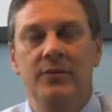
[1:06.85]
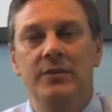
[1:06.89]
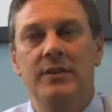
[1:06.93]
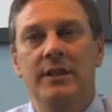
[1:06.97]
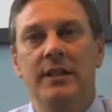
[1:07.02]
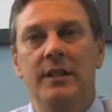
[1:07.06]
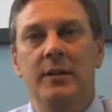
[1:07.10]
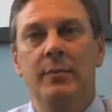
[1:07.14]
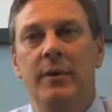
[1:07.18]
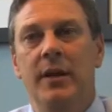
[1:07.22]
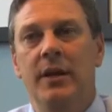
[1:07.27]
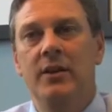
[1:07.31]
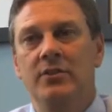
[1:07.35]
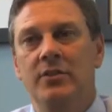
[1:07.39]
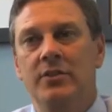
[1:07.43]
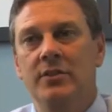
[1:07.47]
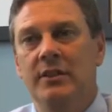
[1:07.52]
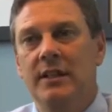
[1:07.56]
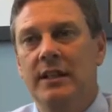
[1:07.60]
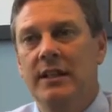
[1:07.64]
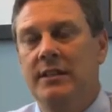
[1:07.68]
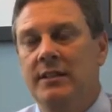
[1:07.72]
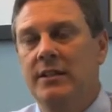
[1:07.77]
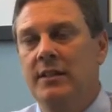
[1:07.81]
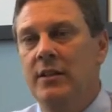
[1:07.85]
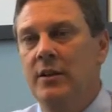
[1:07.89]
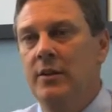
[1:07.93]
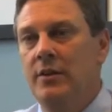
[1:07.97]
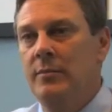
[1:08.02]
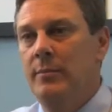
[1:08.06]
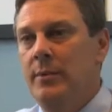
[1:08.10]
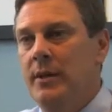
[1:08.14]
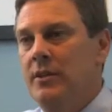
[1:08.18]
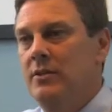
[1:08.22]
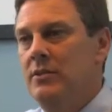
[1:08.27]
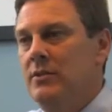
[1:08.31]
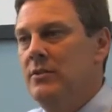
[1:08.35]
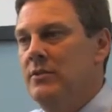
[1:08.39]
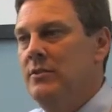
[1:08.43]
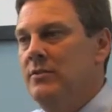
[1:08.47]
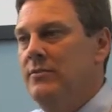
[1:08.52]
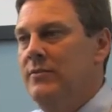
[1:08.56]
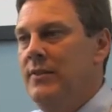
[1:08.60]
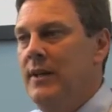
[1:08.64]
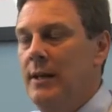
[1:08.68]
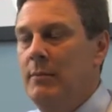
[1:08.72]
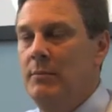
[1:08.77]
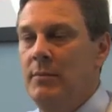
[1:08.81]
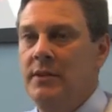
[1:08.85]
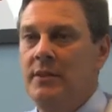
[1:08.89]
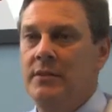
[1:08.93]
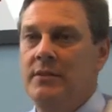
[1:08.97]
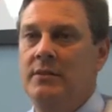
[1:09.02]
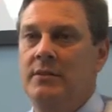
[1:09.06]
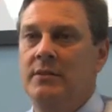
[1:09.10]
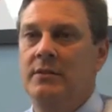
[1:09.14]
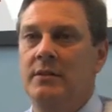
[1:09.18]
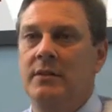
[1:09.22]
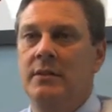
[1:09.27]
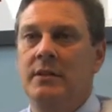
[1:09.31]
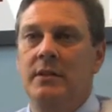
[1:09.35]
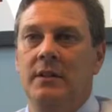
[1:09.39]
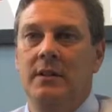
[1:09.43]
see the patients and get to know the patients and families